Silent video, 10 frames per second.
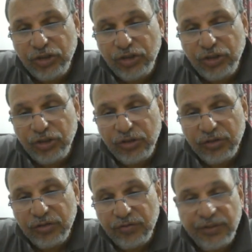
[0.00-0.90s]
t.
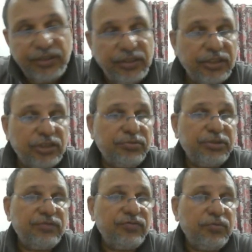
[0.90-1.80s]
We get the
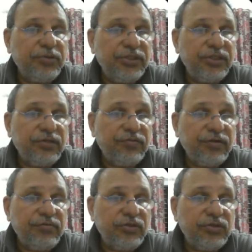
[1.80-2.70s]
expression for period of
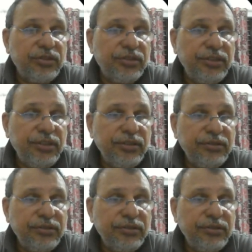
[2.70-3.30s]
revolution t.